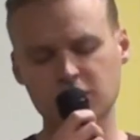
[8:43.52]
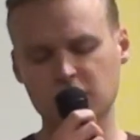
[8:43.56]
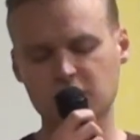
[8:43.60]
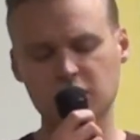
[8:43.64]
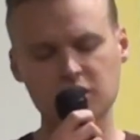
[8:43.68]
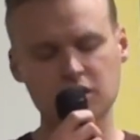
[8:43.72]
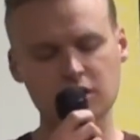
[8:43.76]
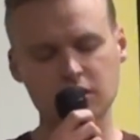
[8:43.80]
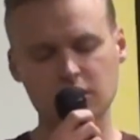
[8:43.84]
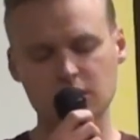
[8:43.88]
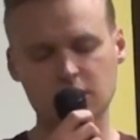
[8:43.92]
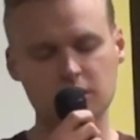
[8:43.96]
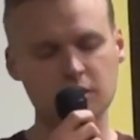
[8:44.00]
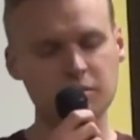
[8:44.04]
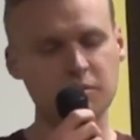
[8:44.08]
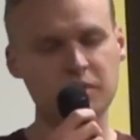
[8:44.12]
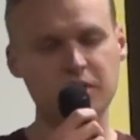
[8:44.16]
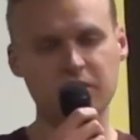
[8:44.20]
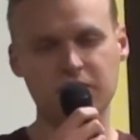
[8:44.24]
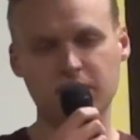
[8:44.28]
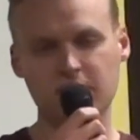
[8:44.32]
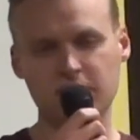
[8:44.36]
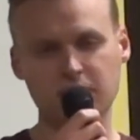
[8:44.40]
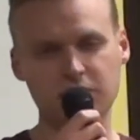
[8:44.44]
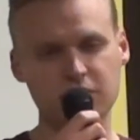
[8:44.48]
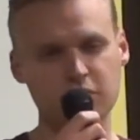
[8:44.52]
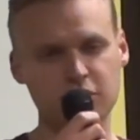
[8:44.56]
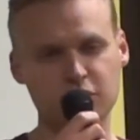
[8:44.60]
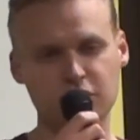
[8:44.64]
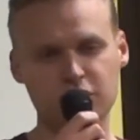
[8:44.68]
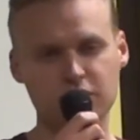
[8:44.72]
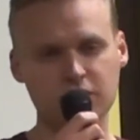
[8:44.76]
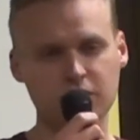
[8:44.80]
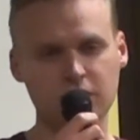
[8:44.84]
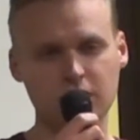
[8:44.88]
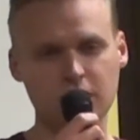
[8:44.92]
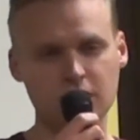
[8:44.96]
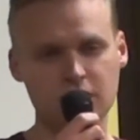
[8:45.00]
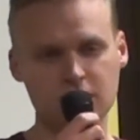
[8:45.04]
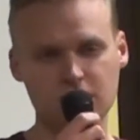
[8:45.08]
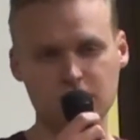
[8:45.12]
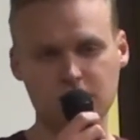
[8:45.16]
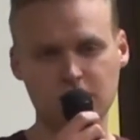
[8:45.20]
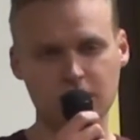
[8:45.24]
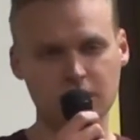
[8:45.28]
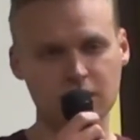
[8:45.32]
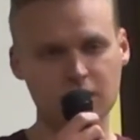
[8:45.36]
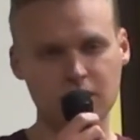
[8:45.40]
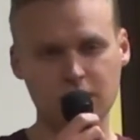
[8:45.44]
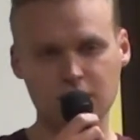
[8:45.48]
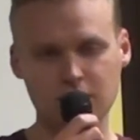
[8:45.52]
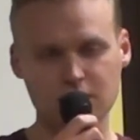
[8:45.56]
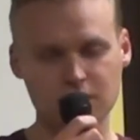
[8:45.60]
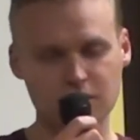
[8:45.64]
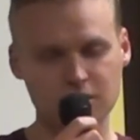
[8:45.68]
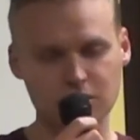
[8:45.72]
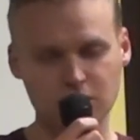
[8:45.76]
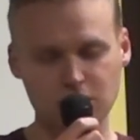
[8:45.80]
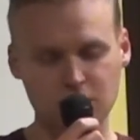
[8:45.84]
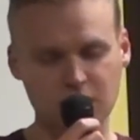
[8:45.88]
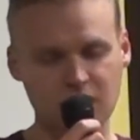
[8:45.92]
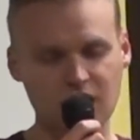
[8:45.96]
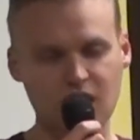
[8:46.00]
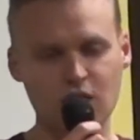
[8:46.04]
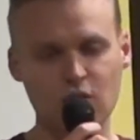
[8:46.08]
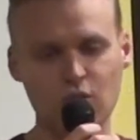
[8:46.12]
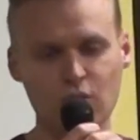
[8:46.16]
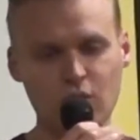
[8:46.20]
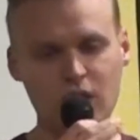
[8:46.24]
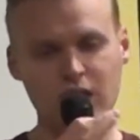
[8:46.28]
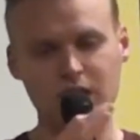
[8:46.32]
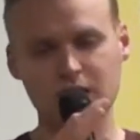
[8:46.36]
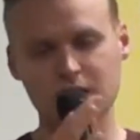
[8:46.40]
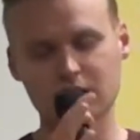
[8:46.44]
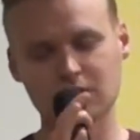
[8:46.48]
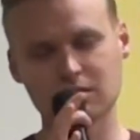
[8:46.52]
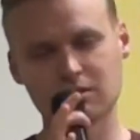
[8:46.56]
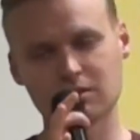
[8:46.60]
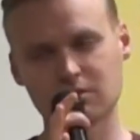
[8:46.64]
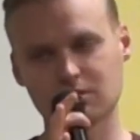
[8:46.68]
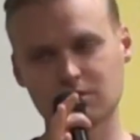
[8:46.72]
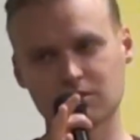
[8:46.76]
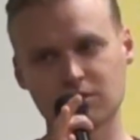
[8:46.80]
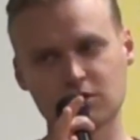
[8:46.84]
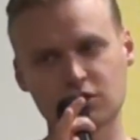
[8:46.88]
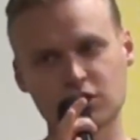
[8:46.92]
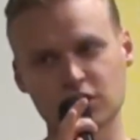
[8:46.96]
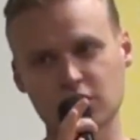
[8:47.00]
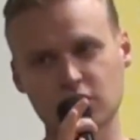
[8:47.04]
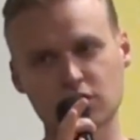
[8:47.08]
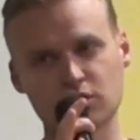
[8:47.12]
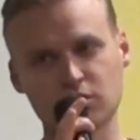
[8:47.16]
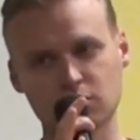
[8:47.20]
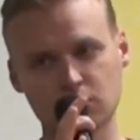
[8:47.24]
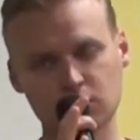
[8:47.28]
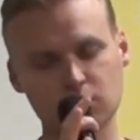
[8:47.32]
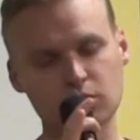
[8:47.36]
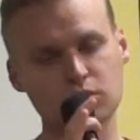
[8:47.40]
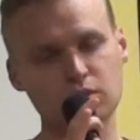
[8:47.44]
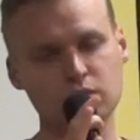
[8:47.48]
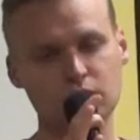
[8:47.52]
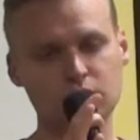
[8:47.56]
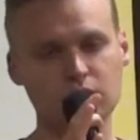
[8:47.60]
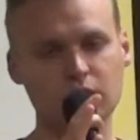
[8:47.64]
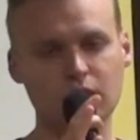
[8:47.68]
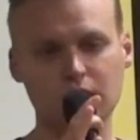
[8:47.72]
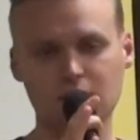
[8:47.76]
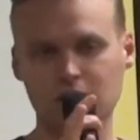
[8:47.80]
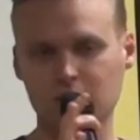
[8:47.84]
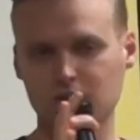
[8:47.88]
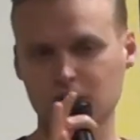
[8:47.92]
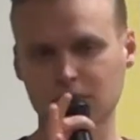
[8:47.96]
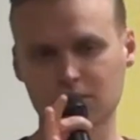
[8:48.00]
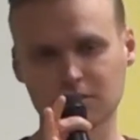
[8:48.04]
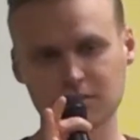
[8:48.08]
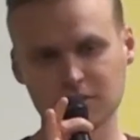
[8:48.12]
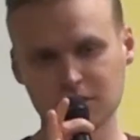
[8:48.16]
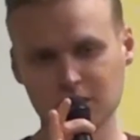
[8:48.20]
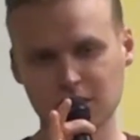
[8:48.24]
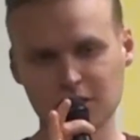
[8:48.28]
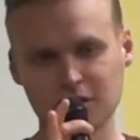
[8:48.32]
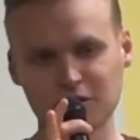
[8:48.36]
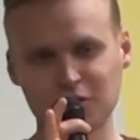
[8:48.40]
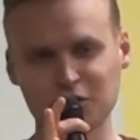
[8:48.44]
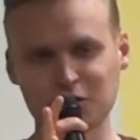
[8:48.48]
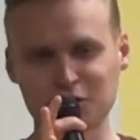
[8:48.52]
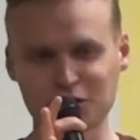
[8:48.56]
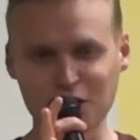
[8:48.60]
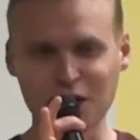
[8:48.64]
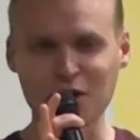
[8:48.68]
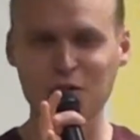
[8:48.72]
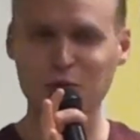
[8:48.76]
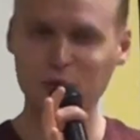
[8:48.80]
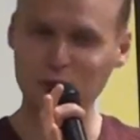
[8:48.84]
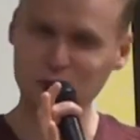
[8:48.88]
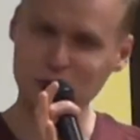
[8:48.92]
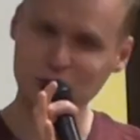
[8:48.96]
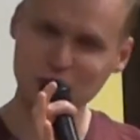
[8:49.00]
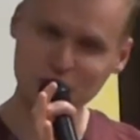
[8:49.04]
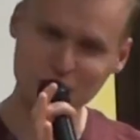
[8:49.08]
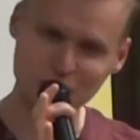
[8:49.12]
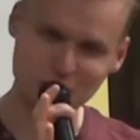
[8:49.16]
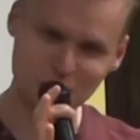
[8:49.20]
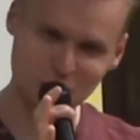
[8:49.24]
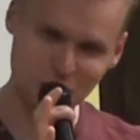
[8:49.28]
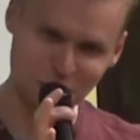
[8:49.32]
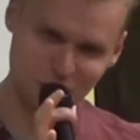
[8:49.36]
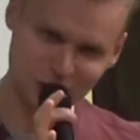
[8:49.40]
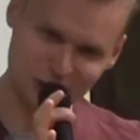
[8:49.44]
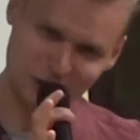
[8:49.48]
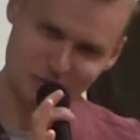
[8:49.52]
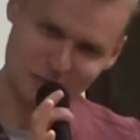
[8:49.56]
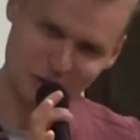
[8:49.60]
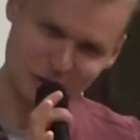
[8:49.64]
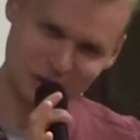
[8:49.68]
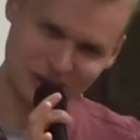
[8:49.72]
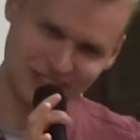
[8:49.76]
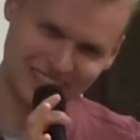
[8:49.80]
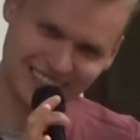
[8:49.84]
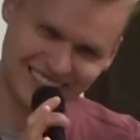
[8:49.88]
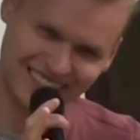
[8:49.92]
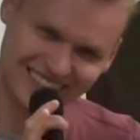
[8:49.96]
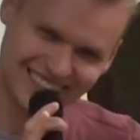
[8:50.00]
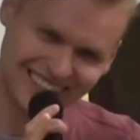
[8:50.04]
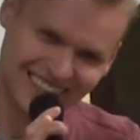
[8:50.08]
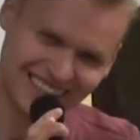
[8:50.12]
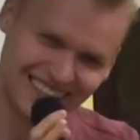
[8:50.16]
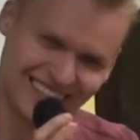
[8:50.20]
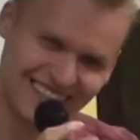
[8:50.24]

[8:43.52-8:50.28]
It's a simplified version. It's like, it's not how I suggest to do it. Like, I'm going to give a talk about it,